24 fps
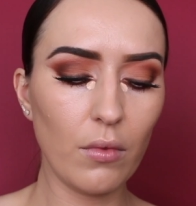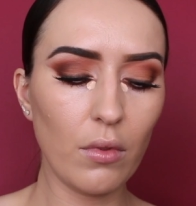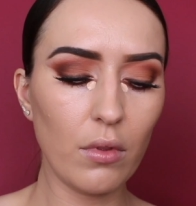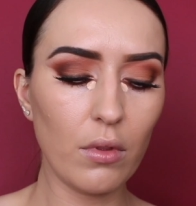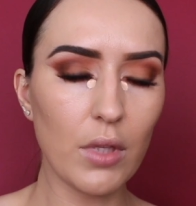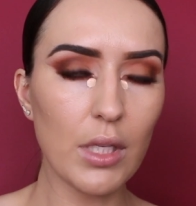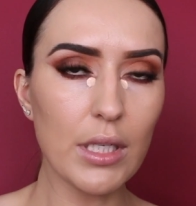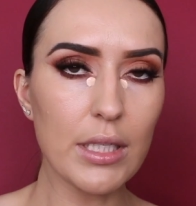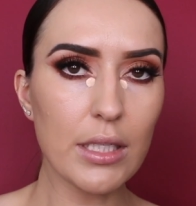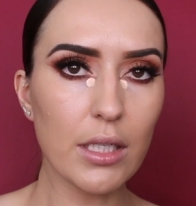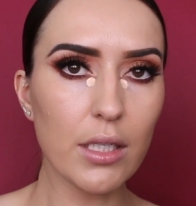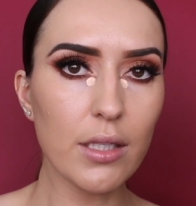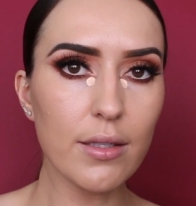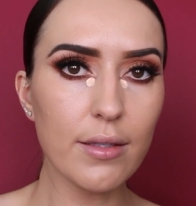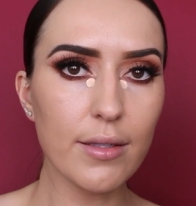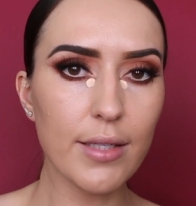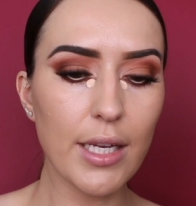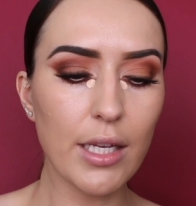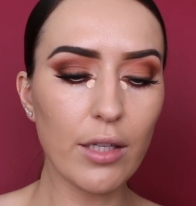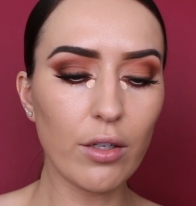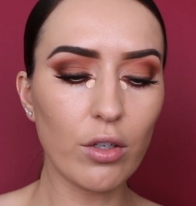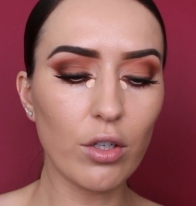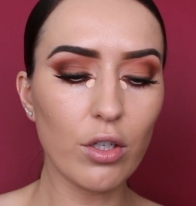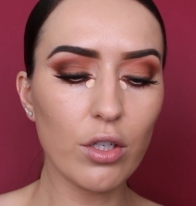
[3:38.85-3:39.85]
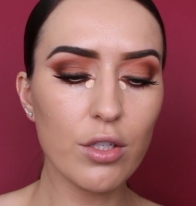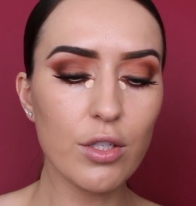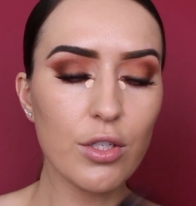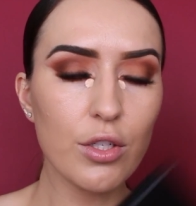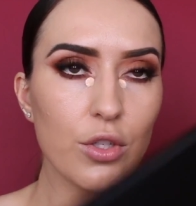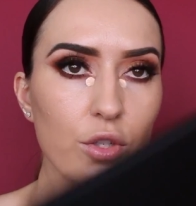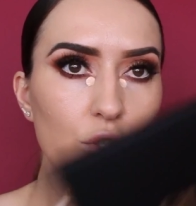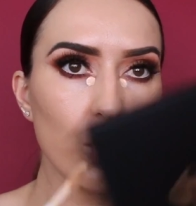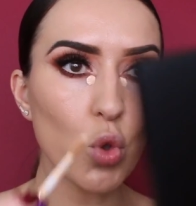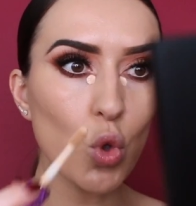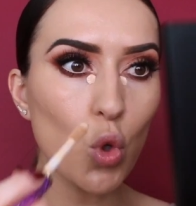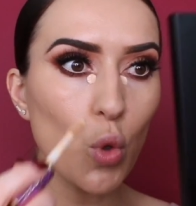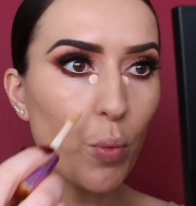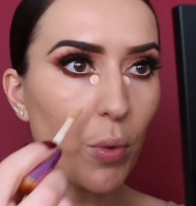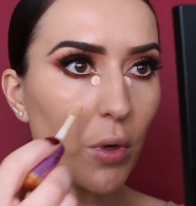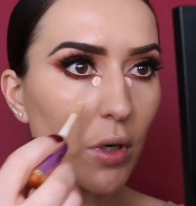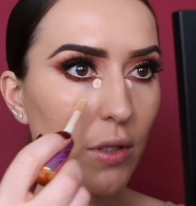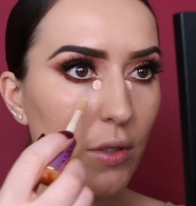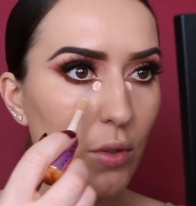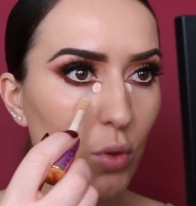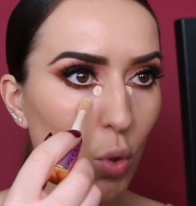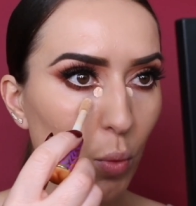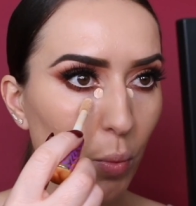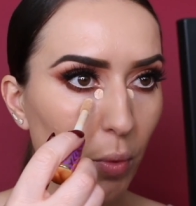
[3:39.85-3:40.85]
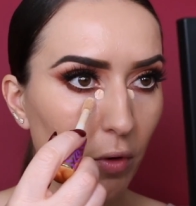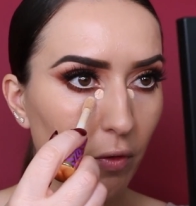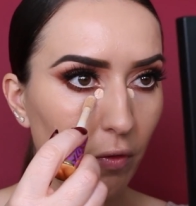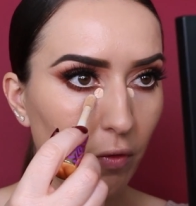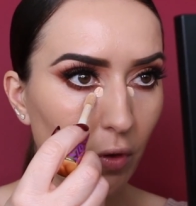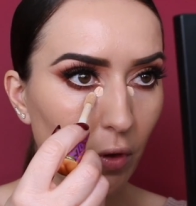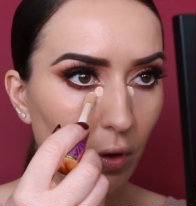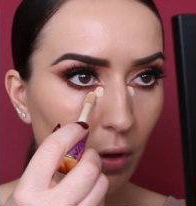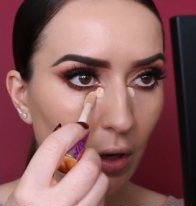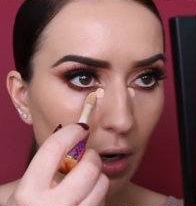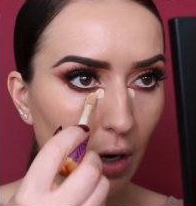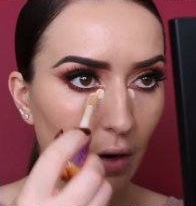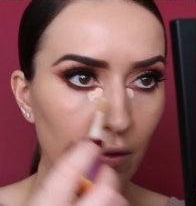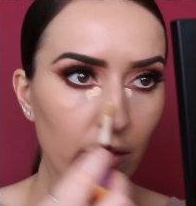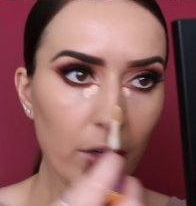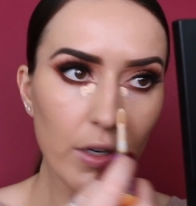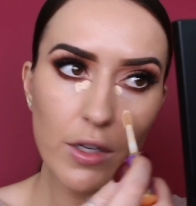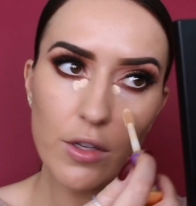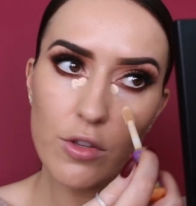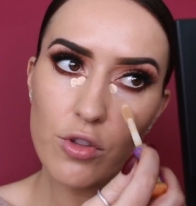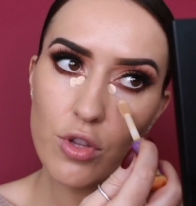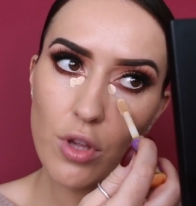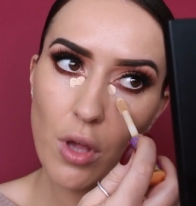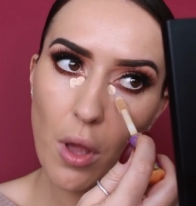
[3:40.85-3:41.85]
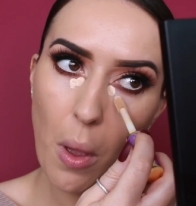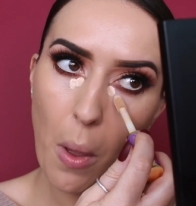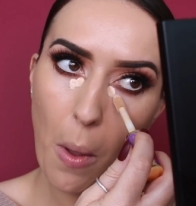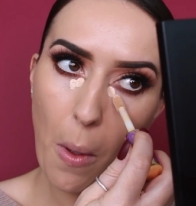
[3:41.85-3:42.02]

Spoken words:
This concealer is super full coverage